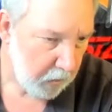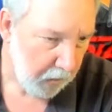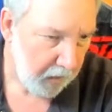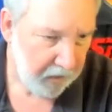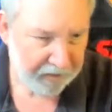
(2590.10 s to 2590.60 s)

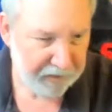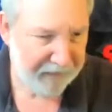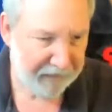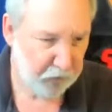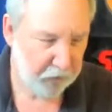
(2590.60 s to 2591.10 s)
Uh, and let me
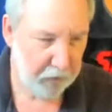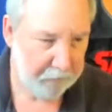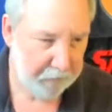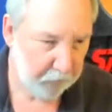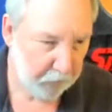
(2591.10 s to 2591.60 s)
get this one up
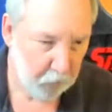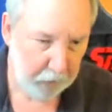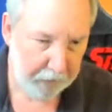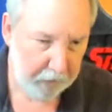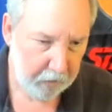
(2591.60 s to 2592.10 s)
here real
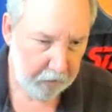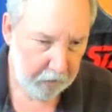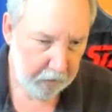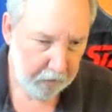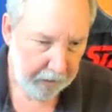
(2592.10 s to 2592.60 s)
quick.
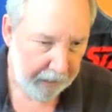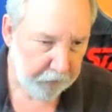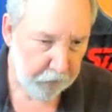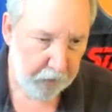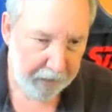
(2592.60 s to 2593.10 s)

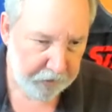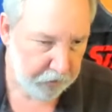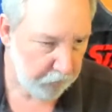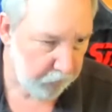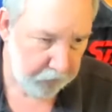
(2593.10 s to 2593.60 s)
Andrew
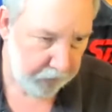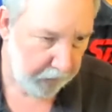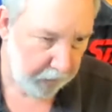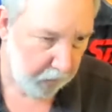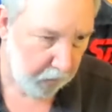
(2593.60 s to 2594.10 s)
Hutz, who you see
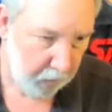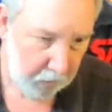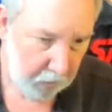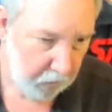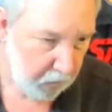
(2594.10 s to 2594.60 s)
here
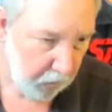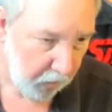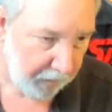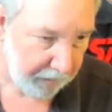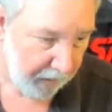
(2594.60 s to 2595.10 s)

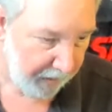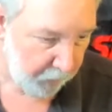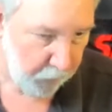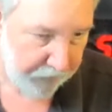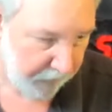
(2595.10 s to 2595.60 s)

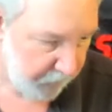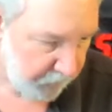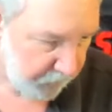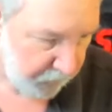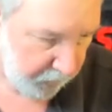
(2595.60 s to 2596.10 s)
online with
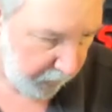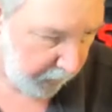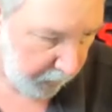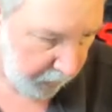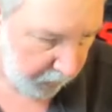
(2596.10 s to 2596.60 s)
us,
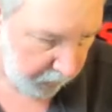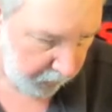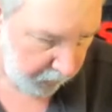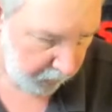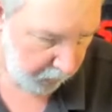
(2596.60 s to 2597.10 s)

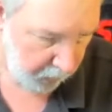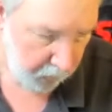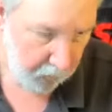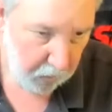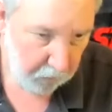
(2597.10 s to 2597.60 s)
and
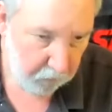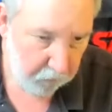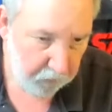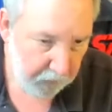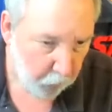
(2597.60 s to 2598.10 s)

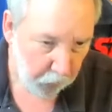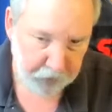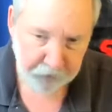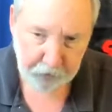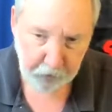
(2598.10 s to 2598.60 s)
he
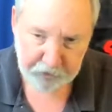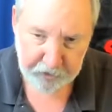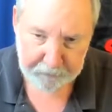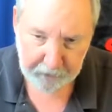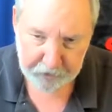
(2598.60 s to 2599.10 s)
works for Total
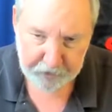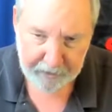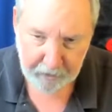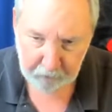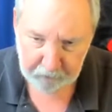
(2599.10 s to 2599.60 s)
Seminars
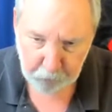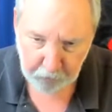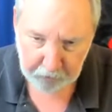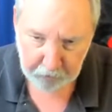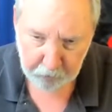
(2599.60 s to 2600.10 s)
now,
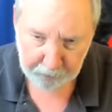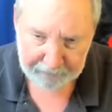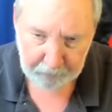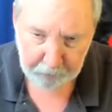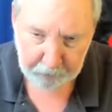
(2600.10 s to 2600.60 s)
working
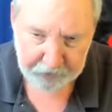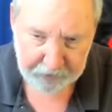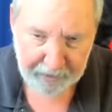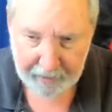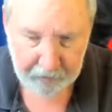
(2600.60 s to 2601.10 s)
directly with
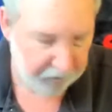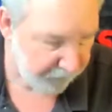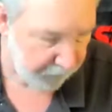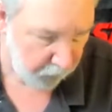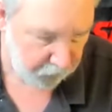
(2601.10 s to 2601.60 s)
Scott and other
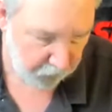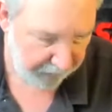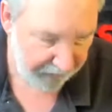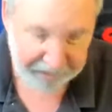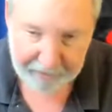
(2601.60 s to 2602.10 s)
folks doing
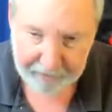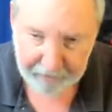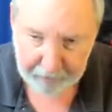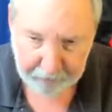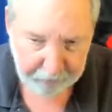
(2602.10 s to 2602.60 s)
editing
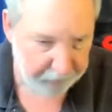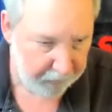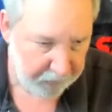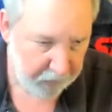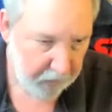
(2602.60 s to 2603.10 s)
and other
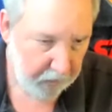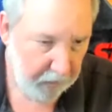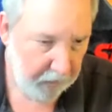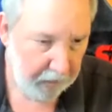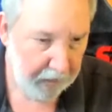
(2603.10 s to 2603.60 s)
things.
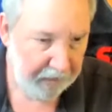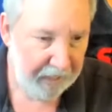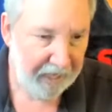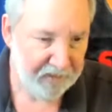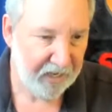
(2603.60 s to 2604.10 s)
Uh, he
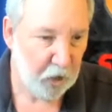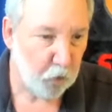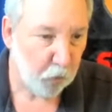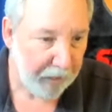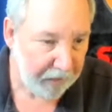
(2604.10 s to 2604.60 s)
has a
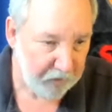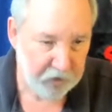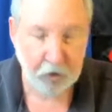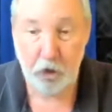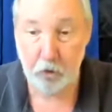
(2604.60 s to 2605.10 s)
great
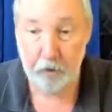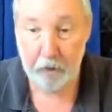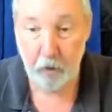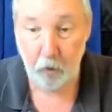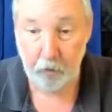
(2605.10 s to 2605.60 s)

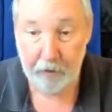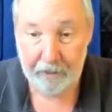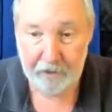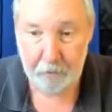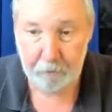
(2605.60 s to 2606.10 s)
security
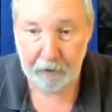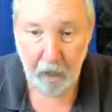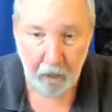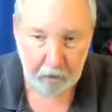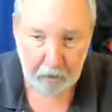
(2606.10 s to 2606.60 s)
oriented
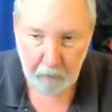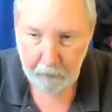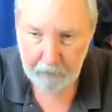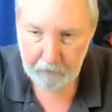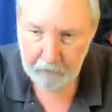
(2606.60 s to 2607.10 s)
blog.
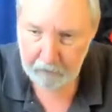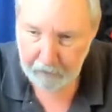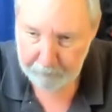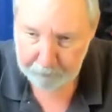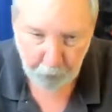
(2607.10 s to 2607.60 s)

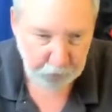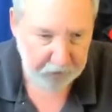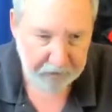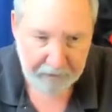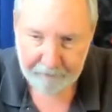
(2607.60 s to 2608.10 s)
I'm
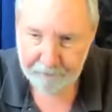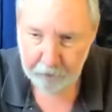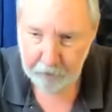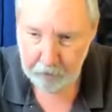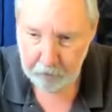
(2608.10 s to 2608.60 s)
posting that for
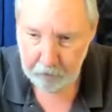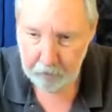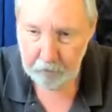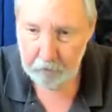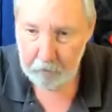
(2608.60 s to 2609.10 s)

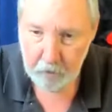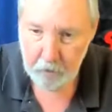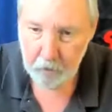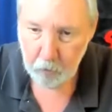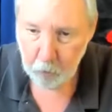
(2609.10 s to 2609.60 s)
you
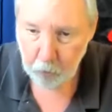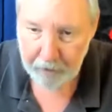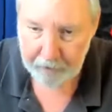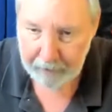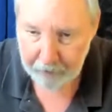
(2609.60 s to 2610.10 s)

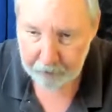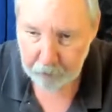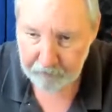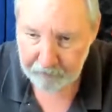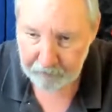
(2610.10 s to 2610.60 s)
right now,
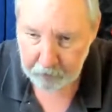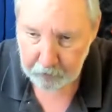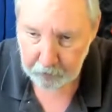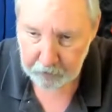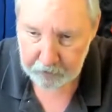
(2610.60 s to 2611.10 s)
whatever the
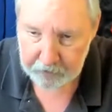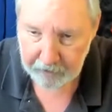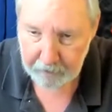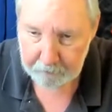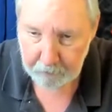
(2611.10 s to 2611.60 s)
current time
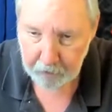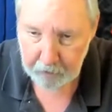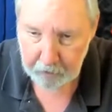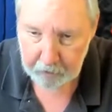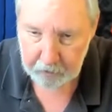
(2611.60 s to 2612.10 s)
mark
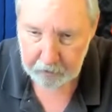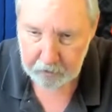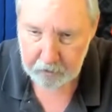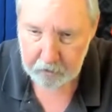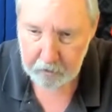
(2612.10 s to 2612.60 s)

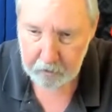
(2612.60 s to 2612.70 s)
is.